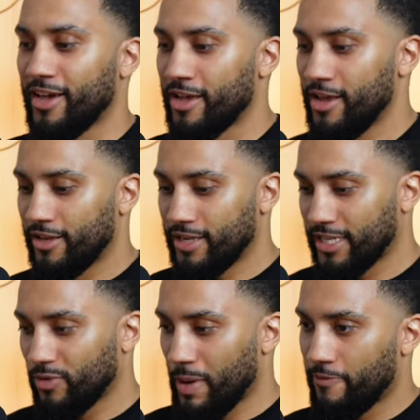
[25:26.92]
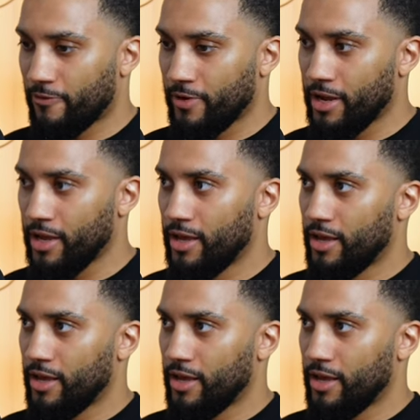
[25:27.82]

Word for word: Okay, that's the Web3.